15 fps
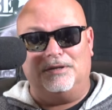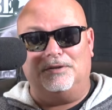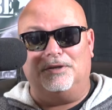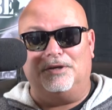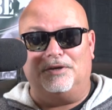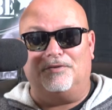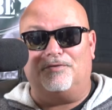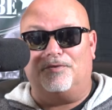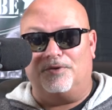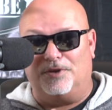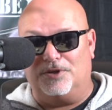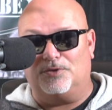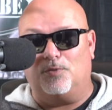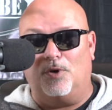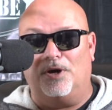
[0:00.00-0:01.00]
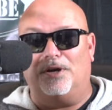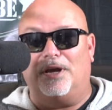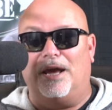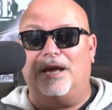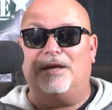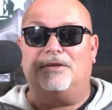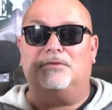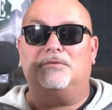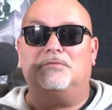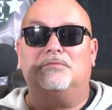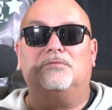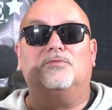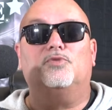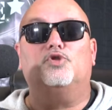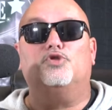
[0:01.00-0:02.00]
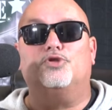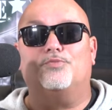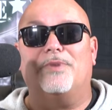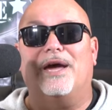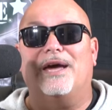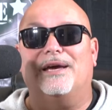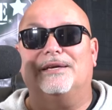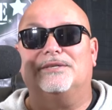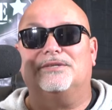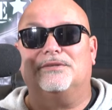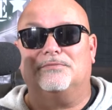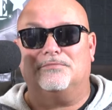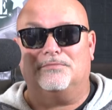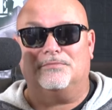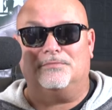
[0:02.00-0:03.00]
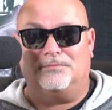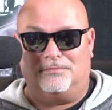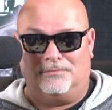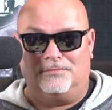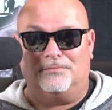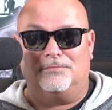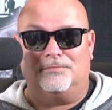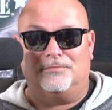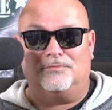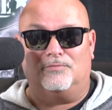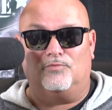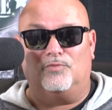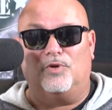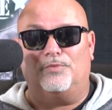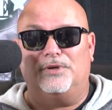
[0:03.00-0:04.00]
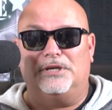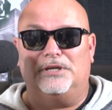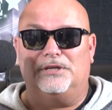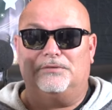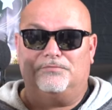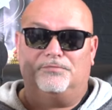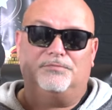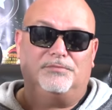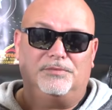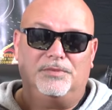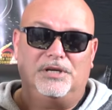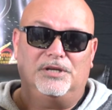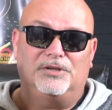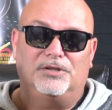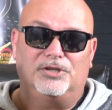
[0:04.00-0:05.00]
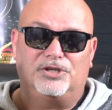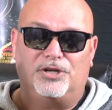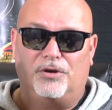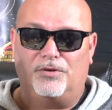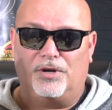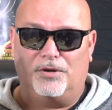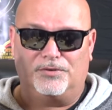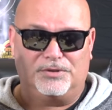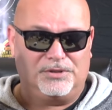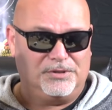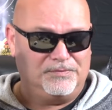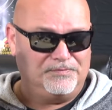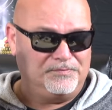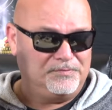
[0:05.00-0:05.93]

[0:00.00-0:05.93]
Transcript: link for this one and Douchebags will be in the show notes.